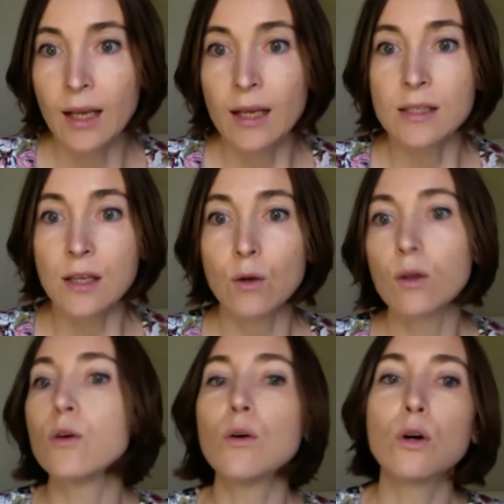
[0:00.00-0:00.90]
So
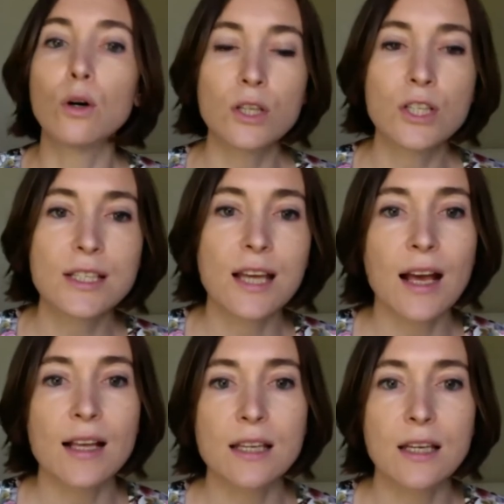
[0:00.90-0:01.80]
your oncologist
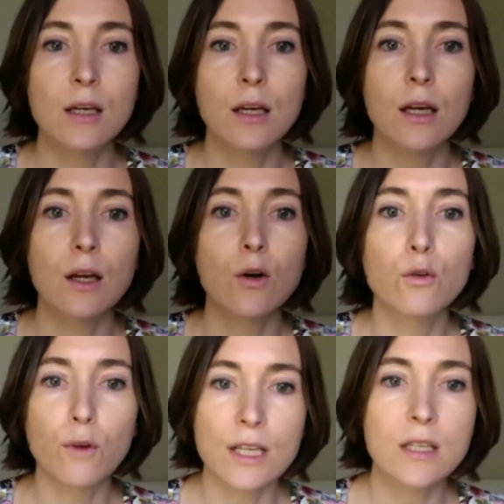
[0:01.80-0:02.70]
has an
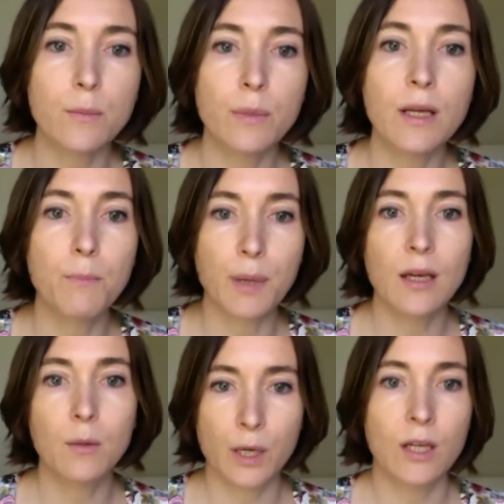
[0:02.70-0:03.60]
incredibly
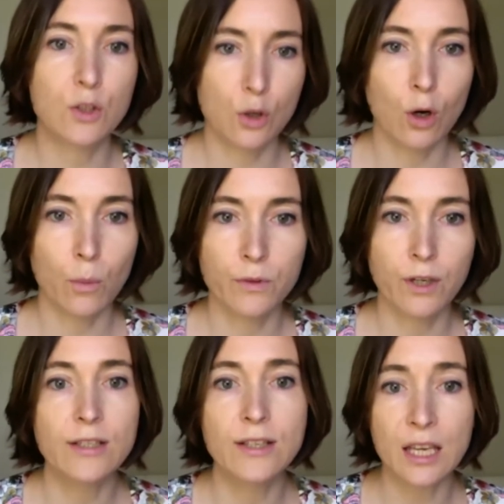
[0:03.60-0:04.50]
big job
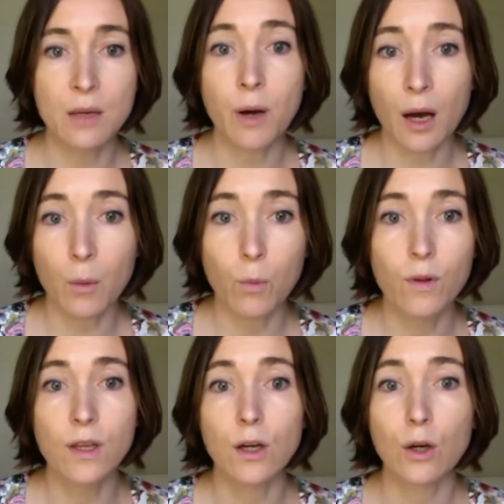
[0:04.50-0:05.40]
trying to keep up
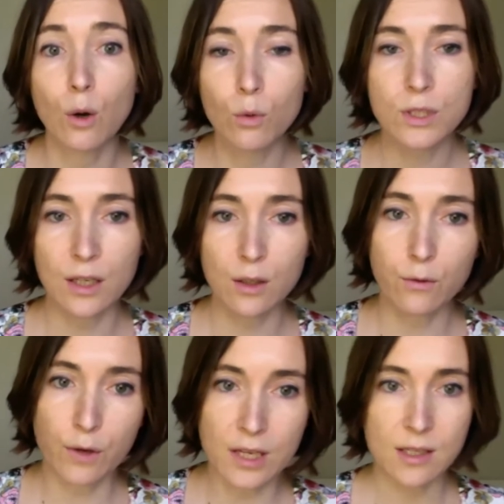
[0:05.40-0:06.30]
with a whole ton of
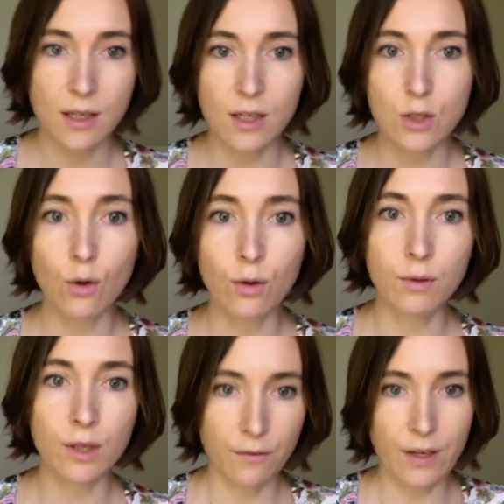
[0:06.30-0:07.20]
research
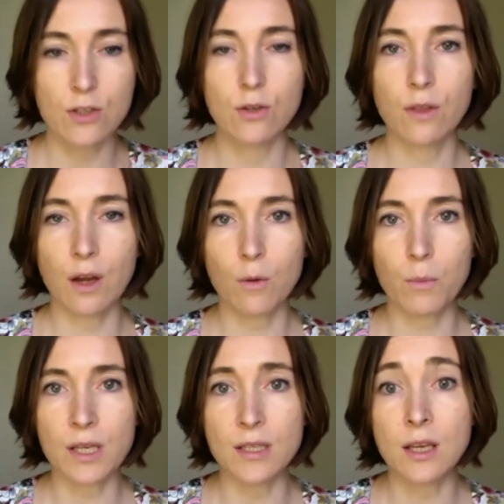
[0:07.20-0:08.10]
on conventional
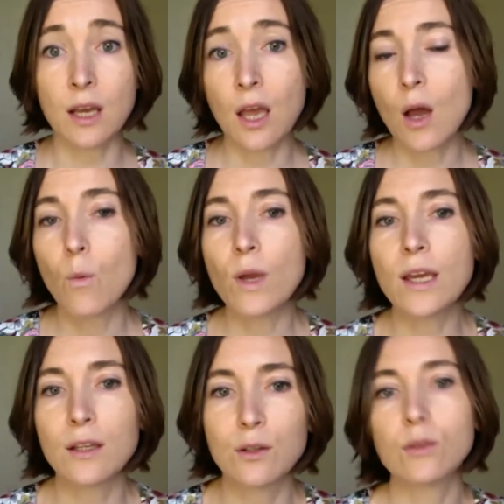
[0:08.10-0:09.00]
therapies. We
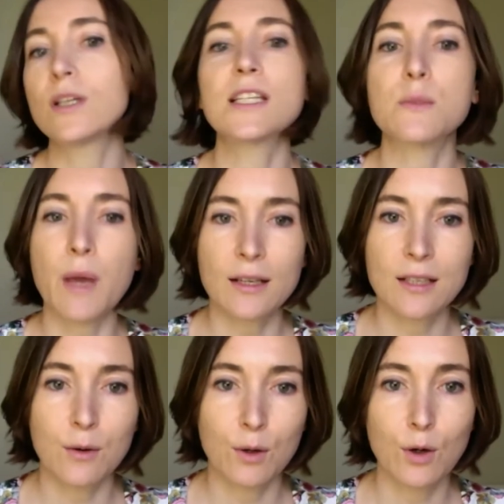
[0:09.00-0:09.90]
cannot expect
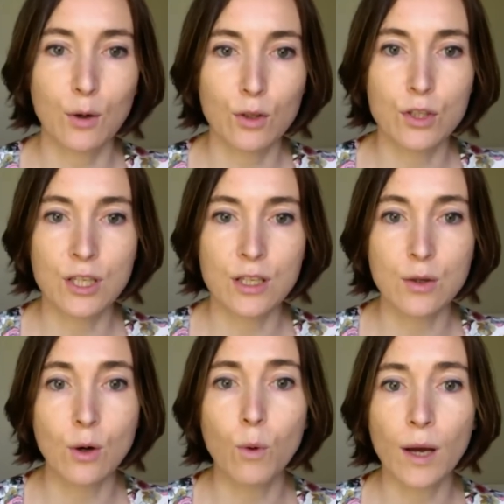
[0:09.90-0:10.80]
our oncologists
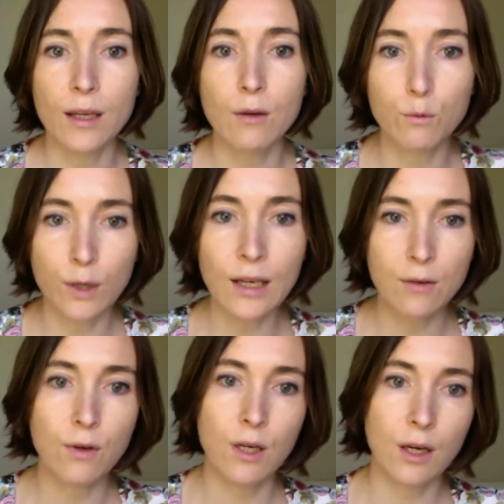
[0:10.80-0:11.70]
who are working really,
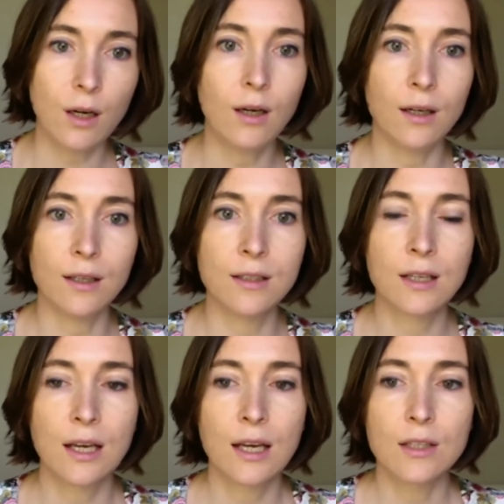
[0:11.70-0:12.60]
really hard
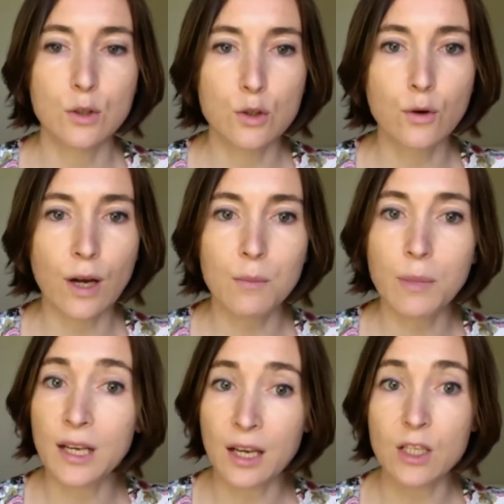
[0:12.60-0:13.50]
to try and
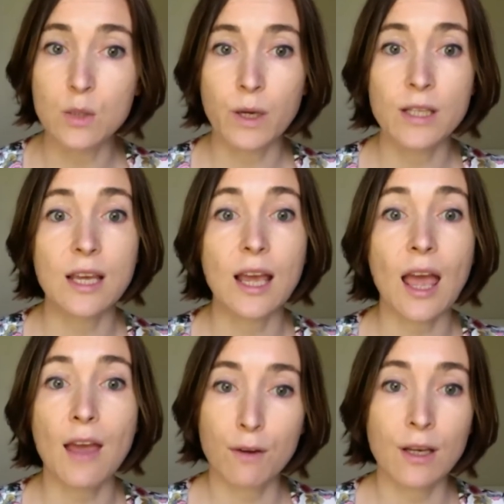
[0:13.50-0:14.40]
be an expert
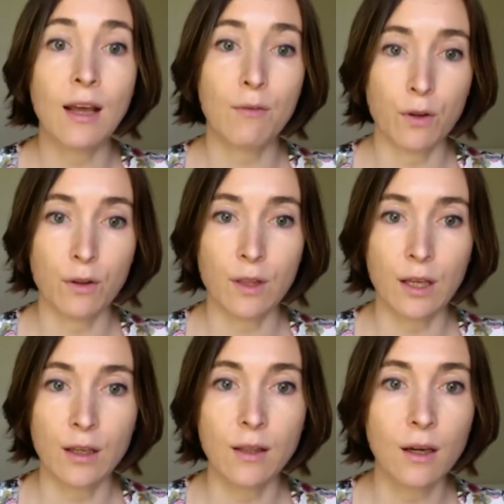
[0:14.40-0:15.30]
in
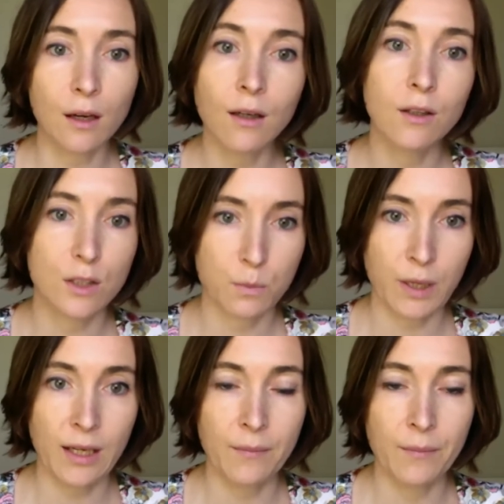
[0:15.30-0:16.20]
everything. They can't
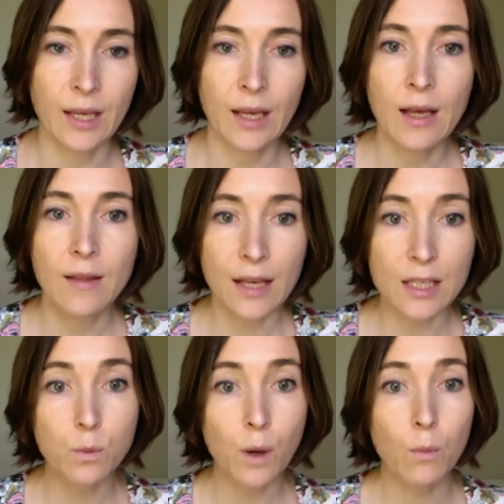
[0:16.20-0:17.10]
be.
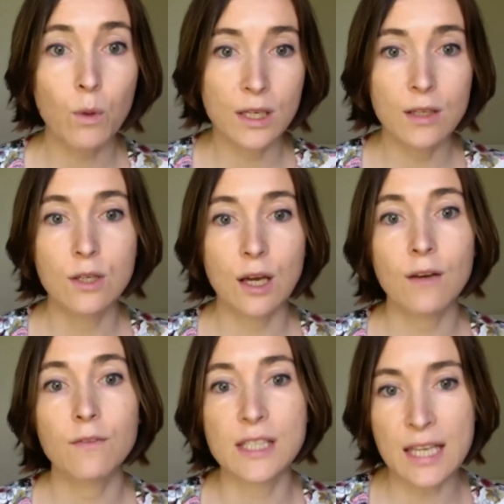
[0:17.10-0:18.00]
That's why we need to
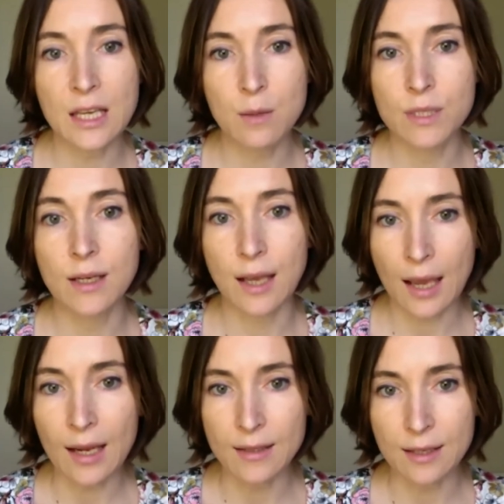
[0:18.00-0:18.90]
have teams and
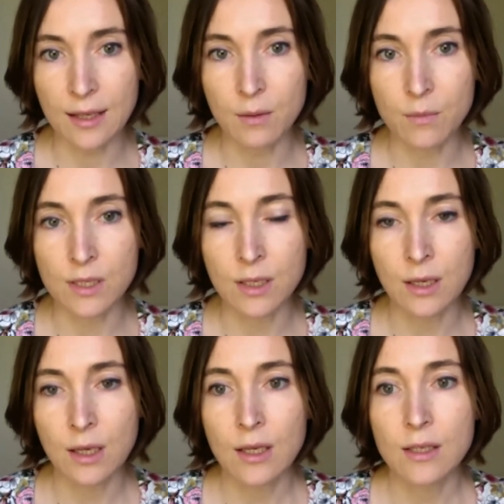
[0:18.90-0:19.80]
care teams.
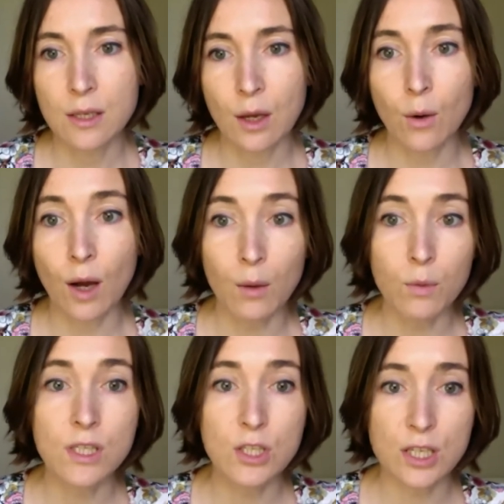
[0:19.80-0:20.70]
So I
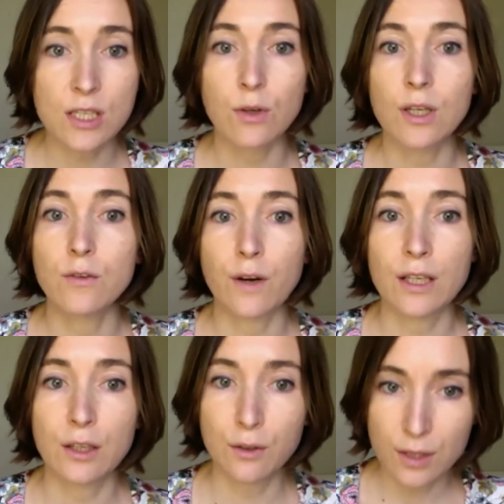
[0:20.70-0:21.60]
would suggest trying to find
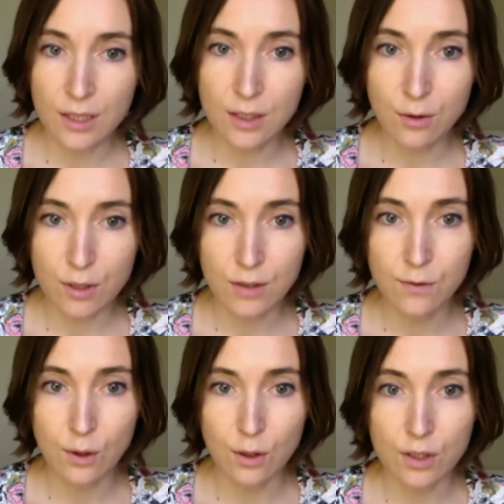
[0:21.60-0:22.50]
a good integrative
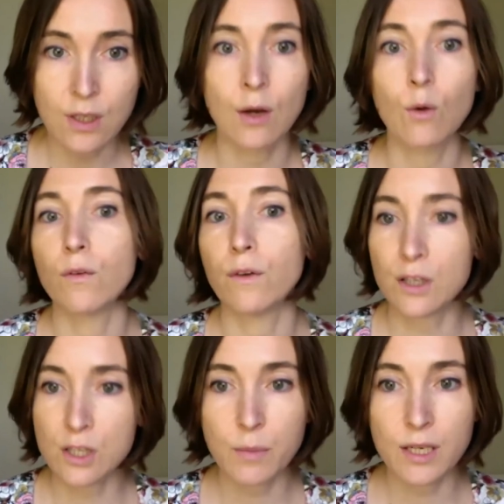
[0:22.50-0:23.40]
doctor or a
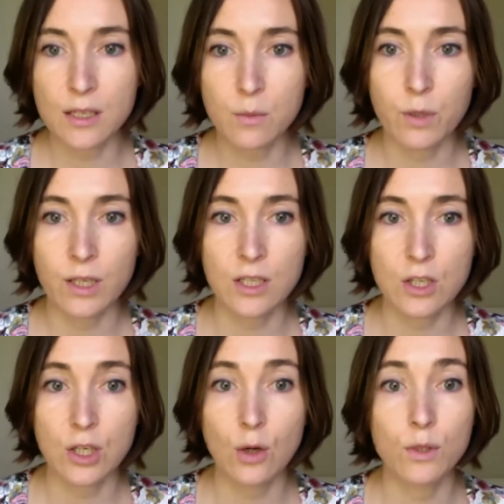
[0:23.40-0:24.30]
functional medicine
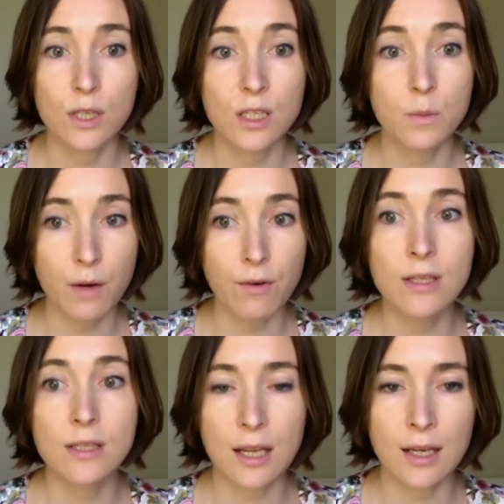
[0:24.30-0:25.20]
practitioner who's
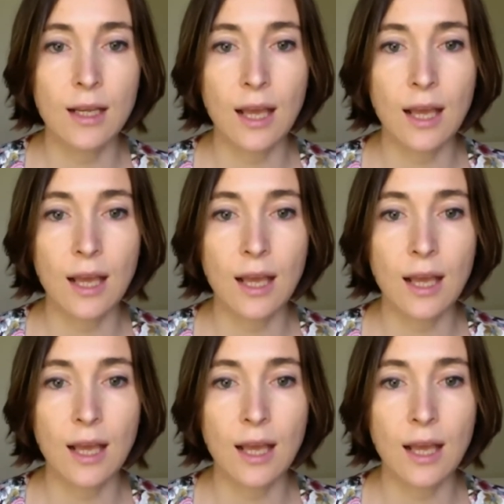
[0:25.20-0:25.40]
experienced in